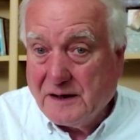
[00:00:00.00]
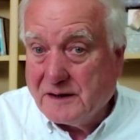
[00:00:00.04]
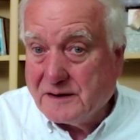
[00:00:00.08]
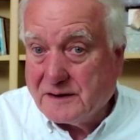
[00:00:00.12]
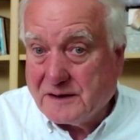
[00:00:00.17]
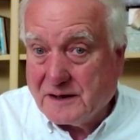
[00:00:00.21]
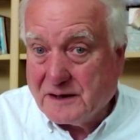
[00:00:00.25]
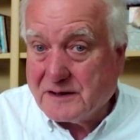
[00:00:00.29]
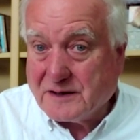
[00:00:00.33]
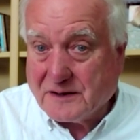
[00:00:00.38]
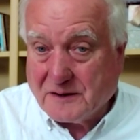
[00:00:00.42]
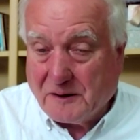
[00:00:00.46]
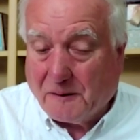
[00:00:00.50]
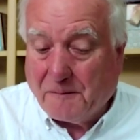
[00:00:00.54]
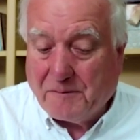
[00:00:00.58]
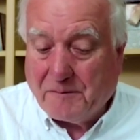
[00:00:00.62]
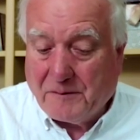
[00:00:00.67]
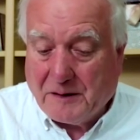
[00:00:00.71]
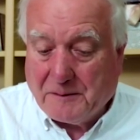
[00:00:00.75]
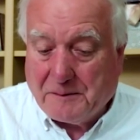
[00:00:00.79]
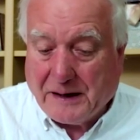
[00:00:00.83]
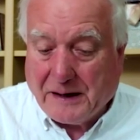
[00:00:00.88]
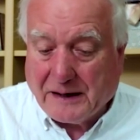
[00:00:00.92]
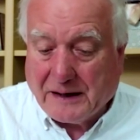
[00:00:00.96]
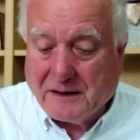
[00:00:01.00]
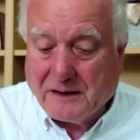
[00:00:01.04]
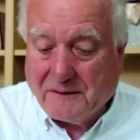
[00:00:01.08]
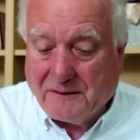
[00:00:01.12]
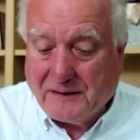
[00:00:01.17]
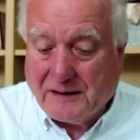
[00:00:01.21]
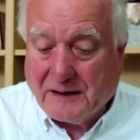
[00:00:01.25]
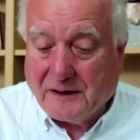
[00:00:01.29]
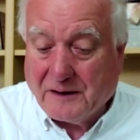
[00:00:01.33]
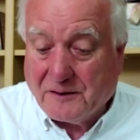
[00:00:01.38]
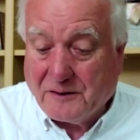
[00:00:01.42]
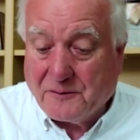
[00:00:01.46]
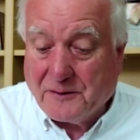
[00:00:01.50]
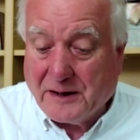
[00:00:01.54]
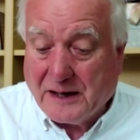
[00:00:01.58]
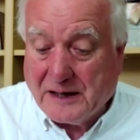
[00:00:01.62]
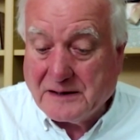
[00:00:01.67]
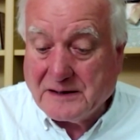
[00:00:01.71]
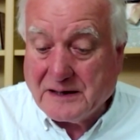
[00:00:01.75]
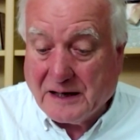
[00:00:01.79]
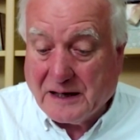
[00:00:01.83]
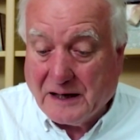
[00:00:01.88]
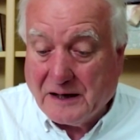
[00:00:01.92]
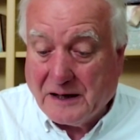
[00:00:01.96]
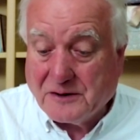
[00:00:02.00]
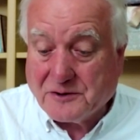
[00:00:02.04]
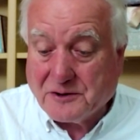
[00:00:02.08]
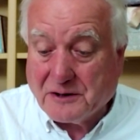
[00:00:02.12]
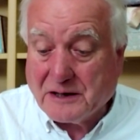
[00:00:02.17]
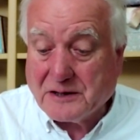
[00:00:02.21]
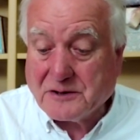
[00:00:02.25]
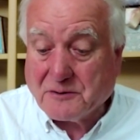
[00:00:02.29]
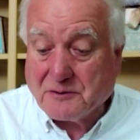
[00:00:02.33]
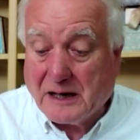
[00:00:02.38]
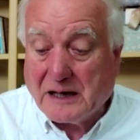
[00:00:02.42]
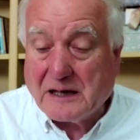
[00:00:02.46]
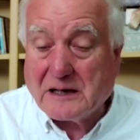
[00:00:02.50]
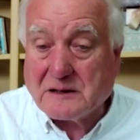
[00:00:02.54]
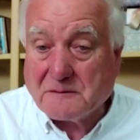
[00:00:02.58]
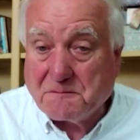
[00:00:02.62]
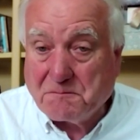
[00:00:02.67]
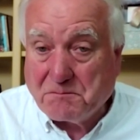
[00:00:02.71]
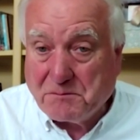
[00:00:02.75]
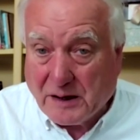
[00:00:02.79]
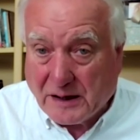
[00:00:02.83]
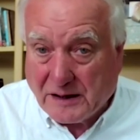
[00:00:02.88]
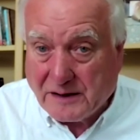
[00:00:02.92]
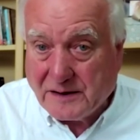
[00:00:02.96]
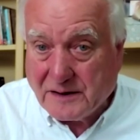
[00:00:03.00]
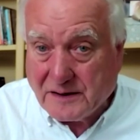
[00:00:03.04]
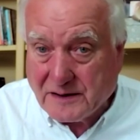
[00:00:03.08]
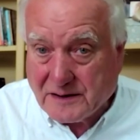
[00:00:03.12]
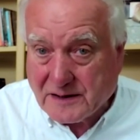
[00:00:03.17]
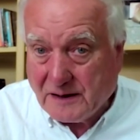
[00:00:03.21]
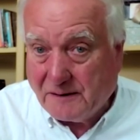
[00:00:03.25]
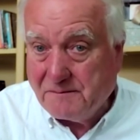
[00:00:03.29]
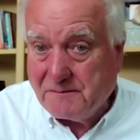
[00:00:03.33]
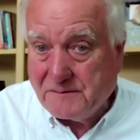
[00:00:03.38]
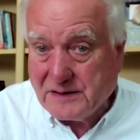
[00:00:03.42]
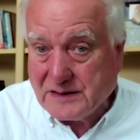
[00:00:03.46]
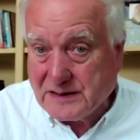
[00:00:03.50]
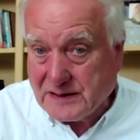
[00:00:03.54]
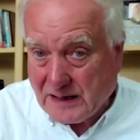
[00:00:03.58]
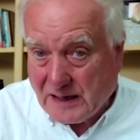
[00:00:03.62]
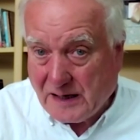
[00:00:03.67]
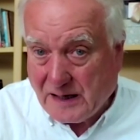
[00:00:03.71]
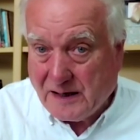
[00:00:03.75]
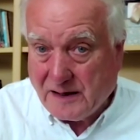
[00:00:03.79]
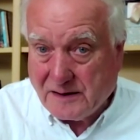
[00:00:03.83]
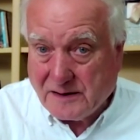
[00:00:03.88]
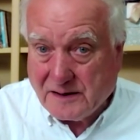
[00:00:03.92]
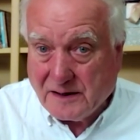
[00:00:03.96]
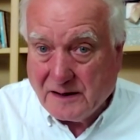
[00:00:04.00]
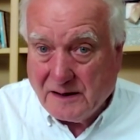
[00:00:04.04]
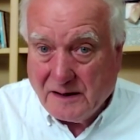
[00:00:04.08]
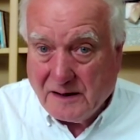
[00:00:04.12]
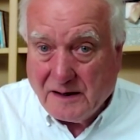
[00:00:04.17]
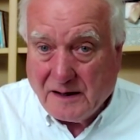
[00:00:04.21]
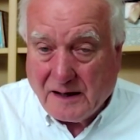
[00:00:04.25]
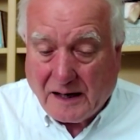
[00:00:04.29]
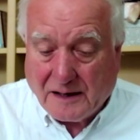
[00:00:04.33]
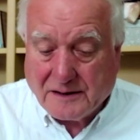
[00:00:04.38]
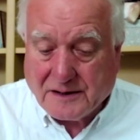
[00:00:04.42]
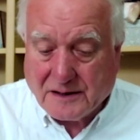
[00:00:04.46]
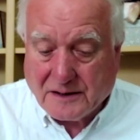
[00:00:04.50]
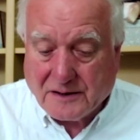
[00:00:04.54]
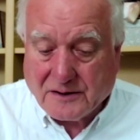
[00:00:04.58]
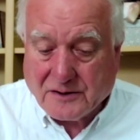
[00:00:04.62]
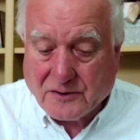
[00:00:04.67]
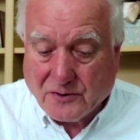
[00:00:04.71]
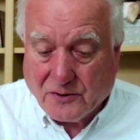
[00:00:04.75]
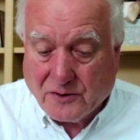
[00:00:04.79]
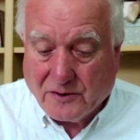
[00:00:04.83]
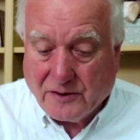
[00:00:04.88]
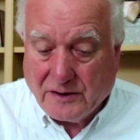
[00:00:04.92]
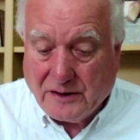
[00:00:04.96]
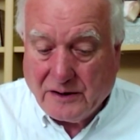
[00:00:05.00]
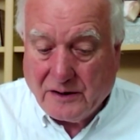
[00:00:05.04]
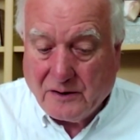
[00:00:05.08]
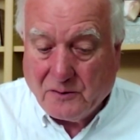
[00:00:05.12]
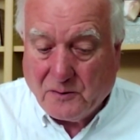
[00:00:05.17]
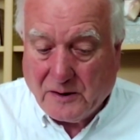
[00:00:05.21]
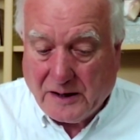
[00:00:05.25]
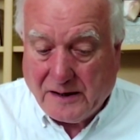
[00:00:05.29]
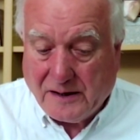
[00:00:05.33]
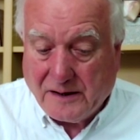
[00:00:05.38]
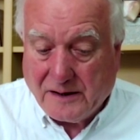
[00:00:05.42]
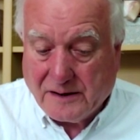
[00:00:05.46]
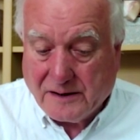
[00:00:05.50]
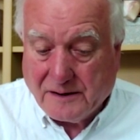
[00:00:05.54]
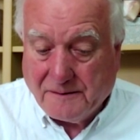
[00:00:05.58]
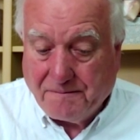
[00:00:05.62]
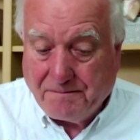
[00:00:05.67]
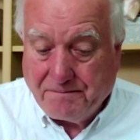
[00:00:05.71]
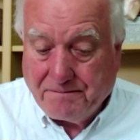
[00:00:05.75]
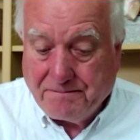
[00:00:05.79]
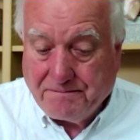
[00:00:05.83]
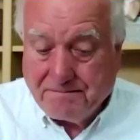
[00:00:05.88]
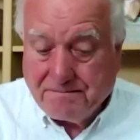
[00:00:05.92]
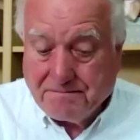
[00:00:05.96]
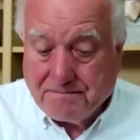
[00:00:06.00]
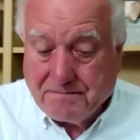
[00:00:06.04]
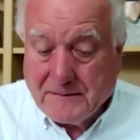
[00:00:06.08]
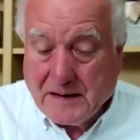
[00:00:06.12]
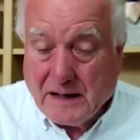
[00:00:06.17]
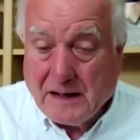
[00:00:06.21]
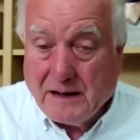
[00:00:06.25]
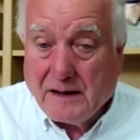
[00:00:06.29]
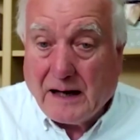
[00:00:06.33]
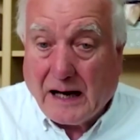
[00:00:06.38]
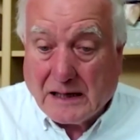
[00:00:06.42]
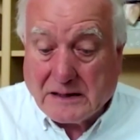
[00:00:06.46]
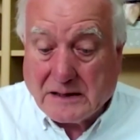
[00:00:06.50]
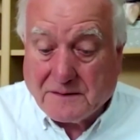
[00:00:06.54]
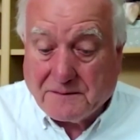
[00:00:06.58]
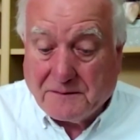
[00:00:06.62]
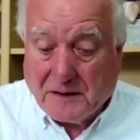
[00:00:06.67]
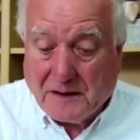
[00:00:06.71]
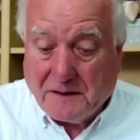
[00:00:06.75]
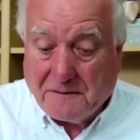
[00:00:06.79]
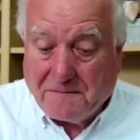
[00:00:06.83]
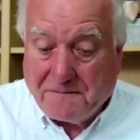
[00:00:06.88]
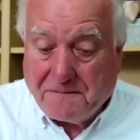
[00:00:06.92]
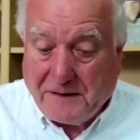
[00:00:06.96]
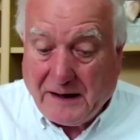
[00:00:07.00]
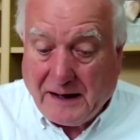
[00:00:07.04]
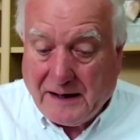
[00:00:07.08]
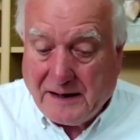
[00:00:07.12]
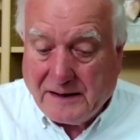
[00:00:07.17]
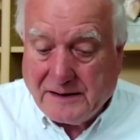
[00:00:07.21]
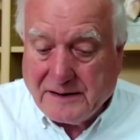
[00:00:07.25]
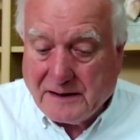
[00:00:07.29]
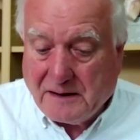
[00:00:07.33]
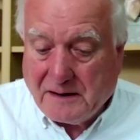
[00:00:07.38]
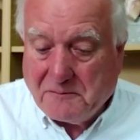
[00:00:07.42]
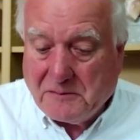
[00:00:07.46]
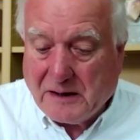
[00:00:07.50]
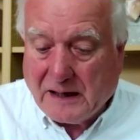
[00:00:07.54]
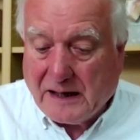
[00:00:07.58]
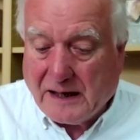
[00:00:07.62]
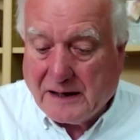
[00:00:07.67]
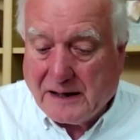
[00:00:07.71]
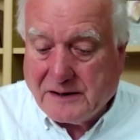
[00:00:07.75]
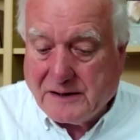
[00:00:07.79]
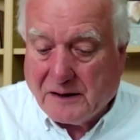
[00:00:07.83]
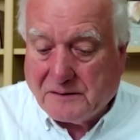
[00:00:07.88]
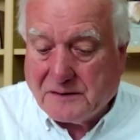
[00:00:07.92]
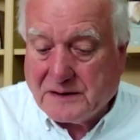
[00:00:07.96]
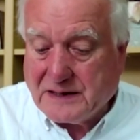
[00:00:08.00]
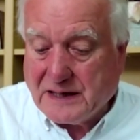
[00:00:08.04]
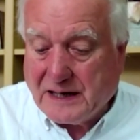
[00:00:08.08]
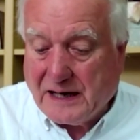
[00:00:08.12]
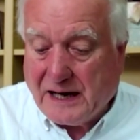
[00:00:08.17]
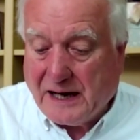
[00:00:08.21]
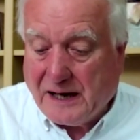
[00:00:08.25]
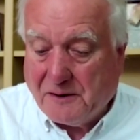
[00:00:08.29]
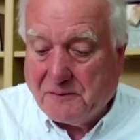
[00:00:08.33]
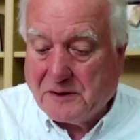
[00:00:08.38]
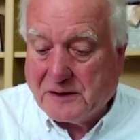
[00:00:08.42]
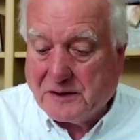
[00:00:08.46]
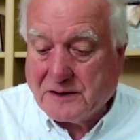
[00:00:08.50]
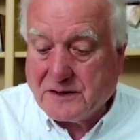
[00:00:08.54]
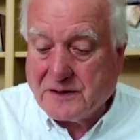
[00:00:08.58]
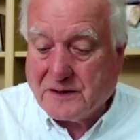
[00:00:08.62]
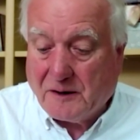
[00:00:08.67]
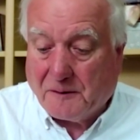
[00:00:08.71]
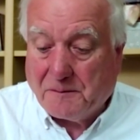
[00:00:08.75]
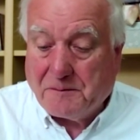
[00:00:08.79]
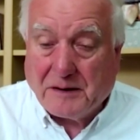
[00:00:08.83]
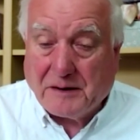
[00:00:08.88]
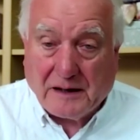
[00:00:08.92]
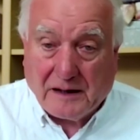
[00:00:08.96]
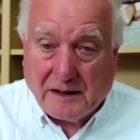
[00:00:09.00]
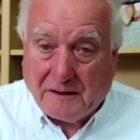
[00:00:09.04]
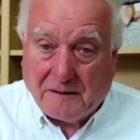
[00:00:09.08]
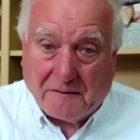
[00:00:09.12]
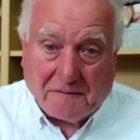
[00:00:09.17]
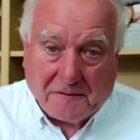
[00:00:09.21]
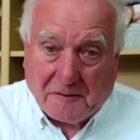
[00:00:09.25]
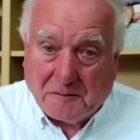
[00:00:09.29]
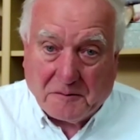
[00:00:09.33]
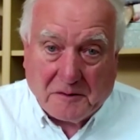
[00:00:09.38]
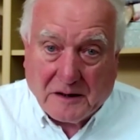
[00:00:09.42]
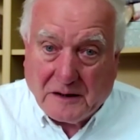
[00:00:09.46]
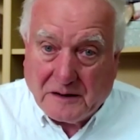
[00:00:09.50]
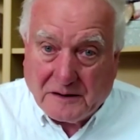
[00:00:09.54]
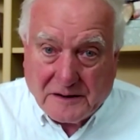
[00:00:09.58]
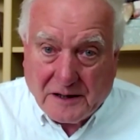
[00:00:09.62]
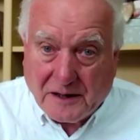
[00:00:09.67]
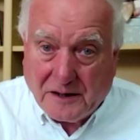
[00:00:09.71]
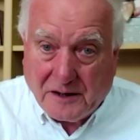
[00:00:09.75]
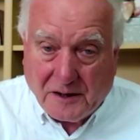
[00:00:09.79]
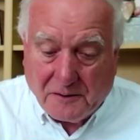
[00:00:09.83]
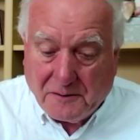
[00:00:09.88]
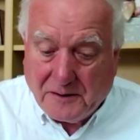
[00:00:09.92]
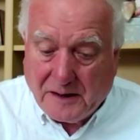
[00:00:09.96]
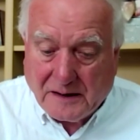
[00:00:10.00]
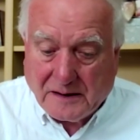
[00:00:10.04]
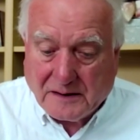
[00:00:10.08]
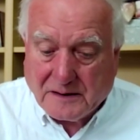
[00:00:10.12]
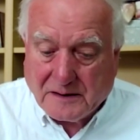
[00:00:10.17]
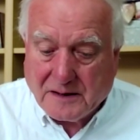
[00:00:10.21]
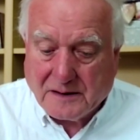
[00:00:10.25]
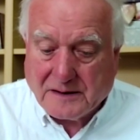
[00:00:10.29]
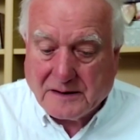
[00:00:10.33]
to stop the Bank of England raising interest rates, but some see it as a straw in the wind. As for the Fed, well, I don't see anyone stopping it from continuing to